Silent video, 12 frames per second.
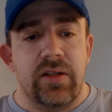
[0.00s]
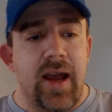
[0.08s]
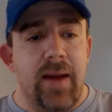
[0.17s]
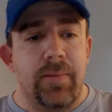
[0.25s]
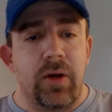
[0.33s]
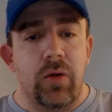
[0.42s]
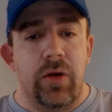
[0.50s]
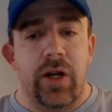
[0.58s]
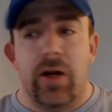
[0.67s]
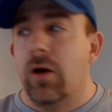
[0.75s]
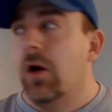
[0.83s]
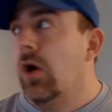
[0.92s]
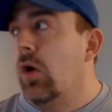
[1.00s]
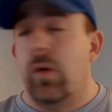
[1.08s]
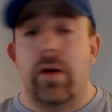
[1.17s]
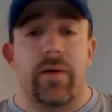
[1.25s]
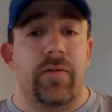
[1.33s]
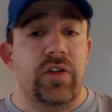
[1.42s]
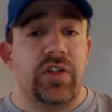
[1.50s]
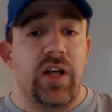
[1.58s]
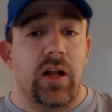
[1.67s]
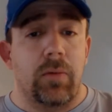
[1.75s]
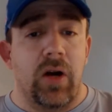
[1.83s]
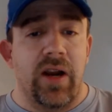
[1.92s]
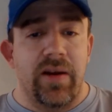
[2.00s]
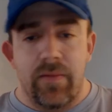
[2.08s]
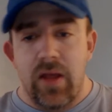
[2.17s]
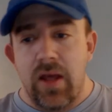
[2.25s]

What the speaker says: a Happy New Year, whatever you celebrate,